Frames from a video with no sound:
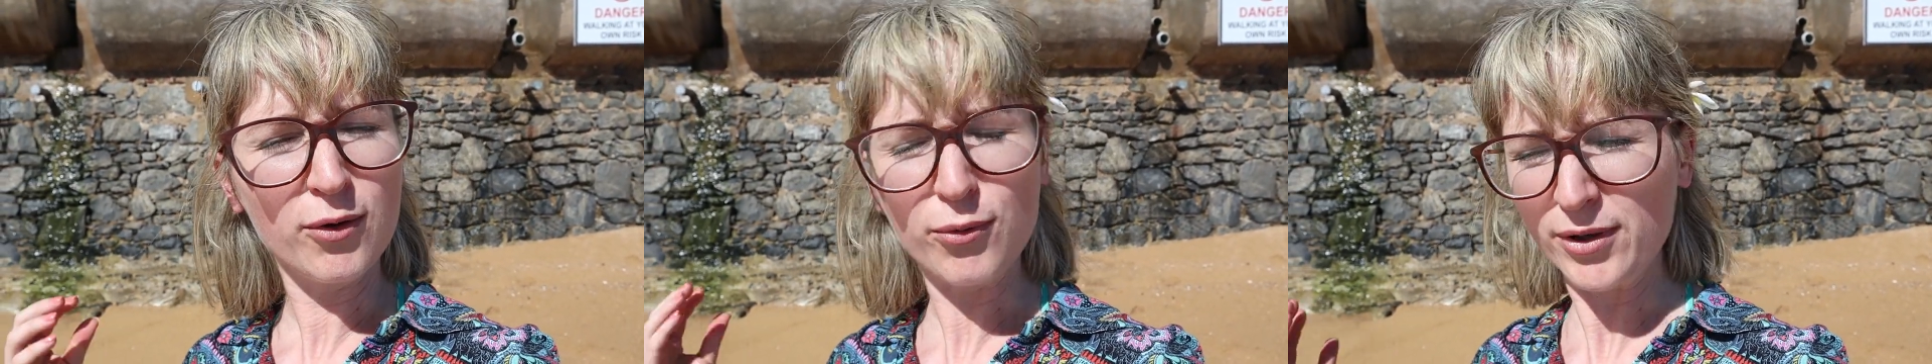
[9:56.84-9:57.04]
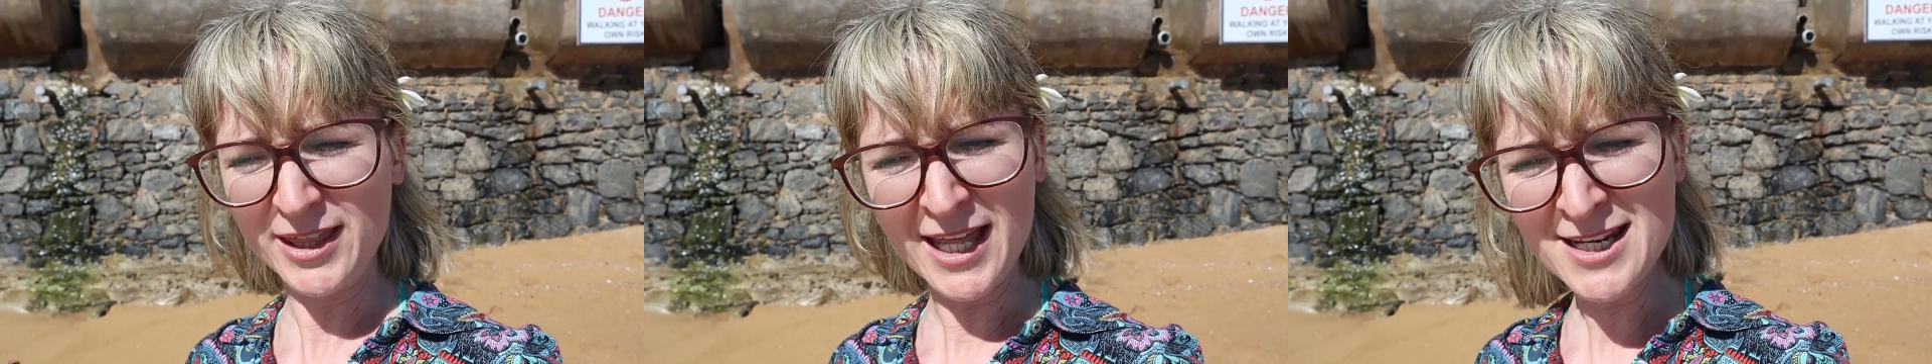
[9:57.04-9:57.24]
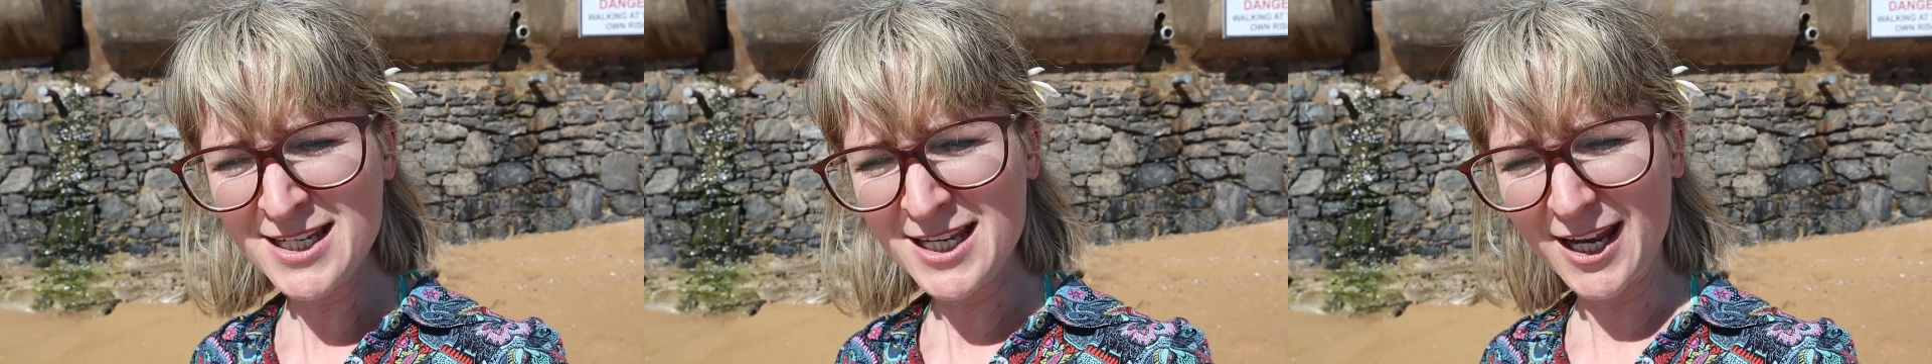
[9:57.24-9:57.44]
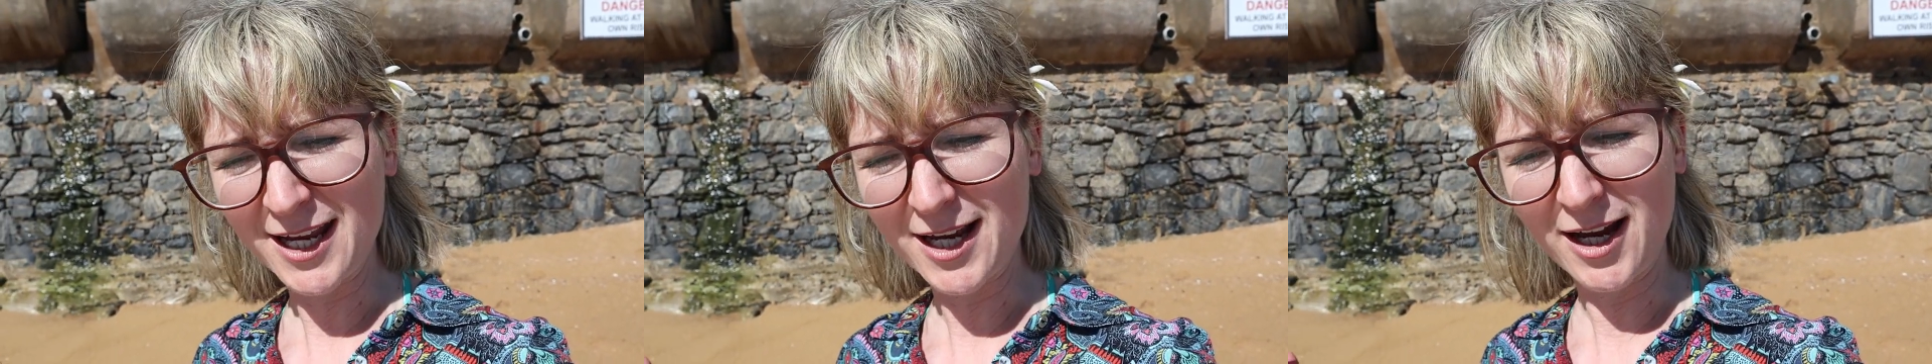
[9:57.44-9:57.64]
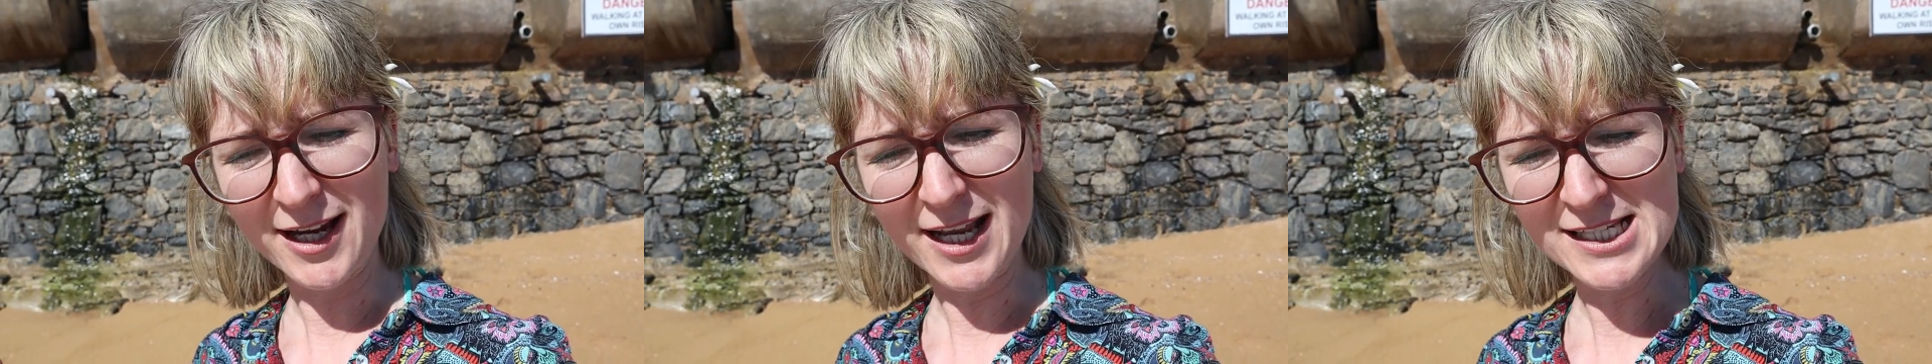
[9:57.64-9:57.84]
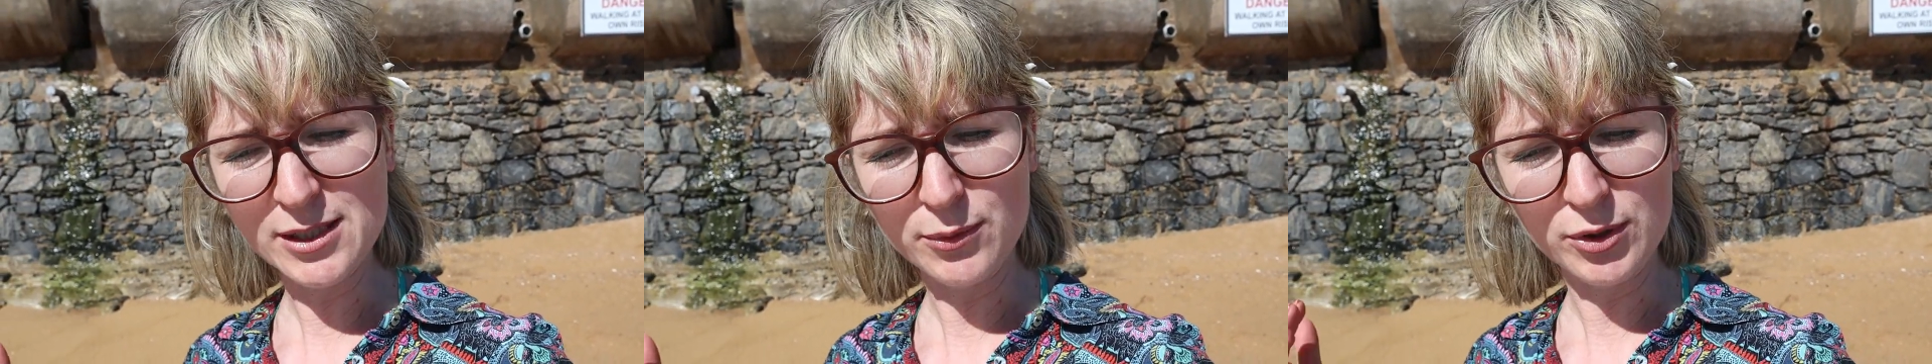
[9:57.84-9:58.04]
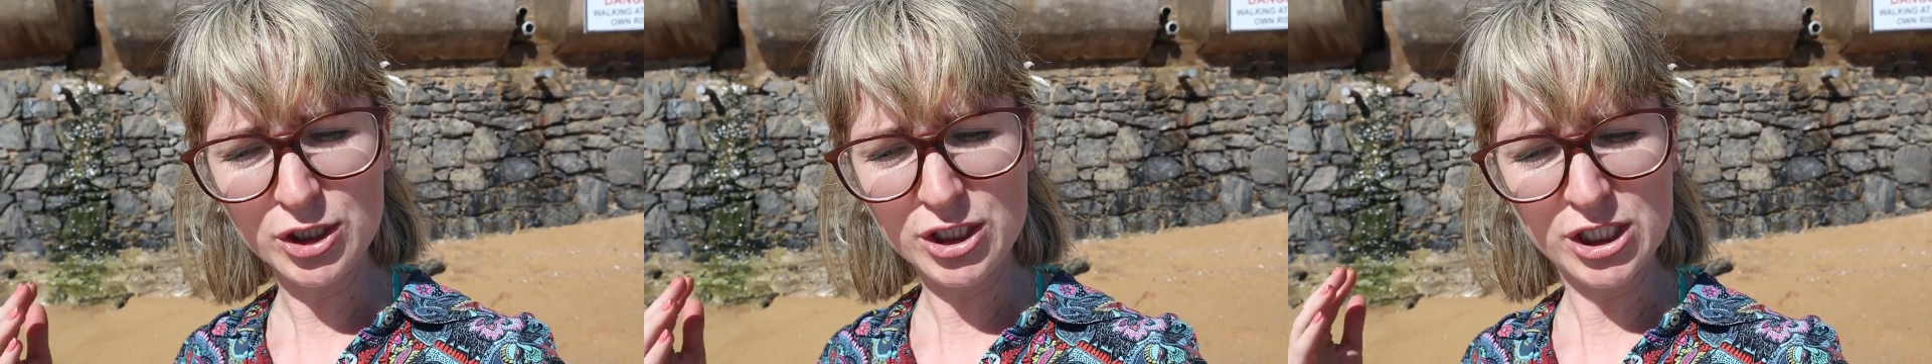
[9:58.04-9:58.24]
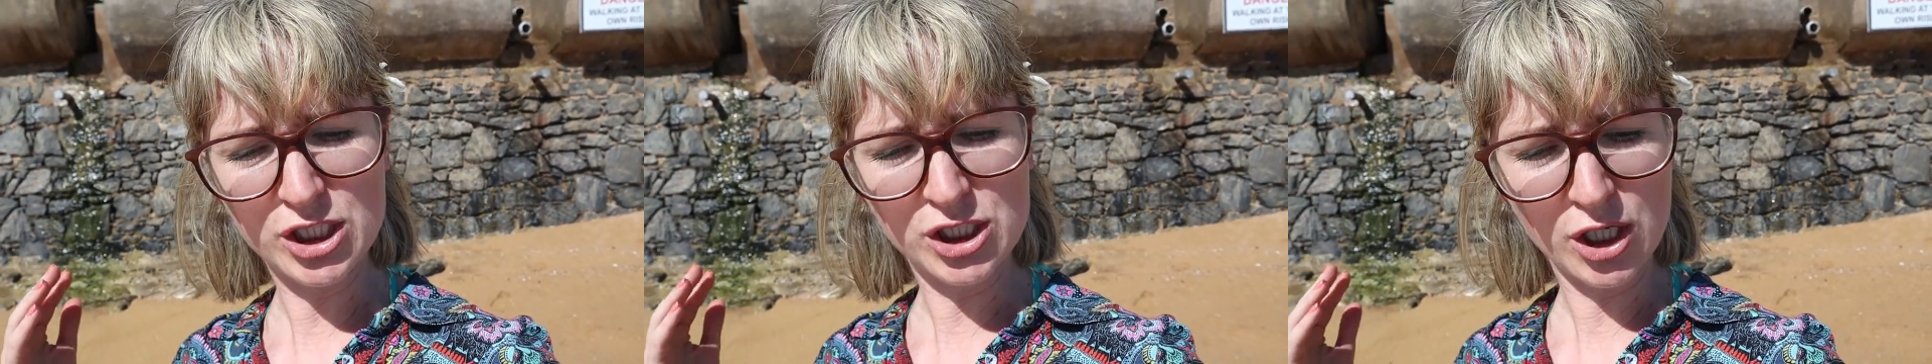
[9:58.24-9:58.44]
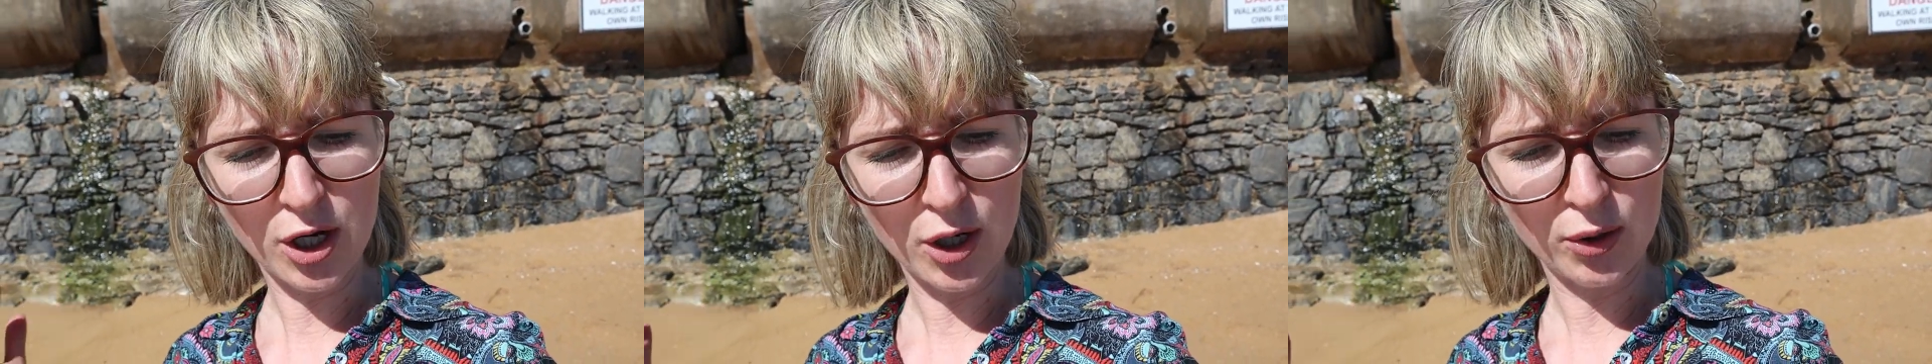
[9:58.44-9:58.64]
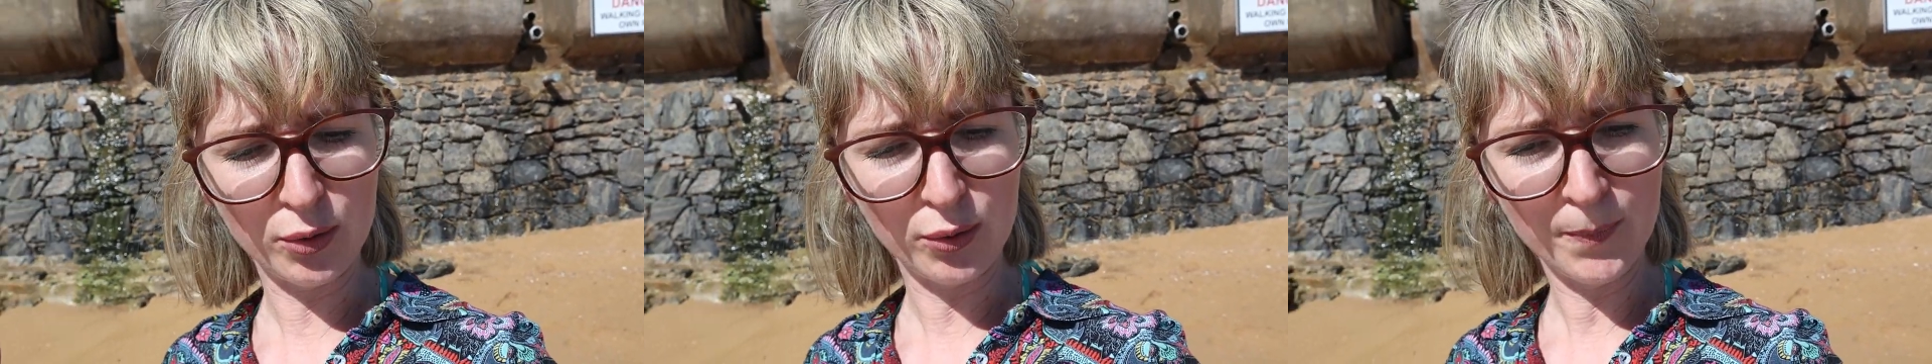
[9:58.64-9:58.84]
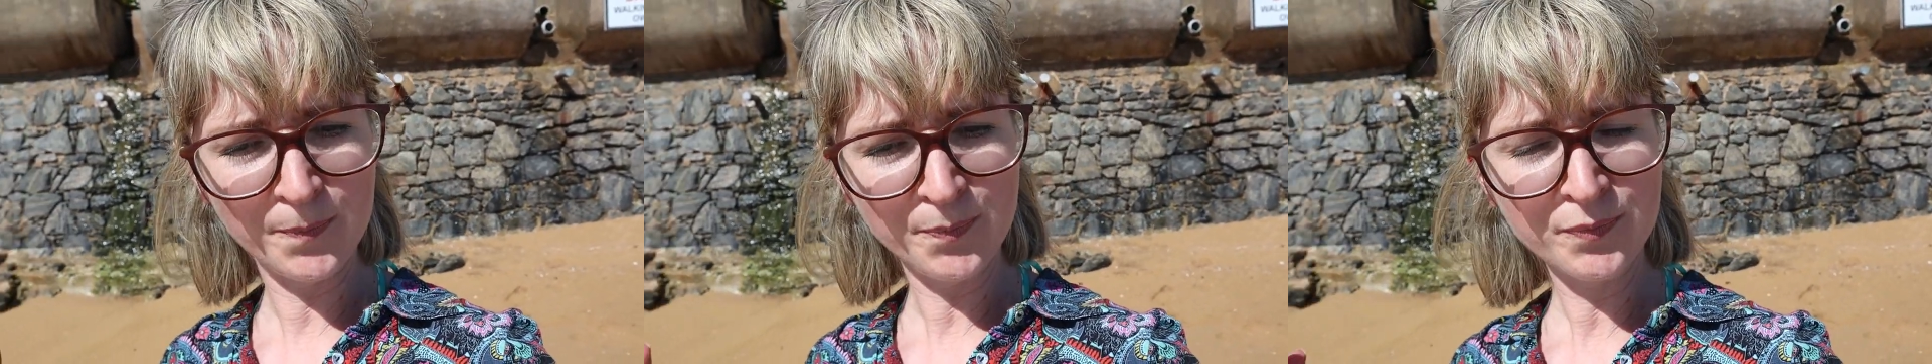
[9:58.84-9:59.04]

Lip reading: authentic. I guess it was just so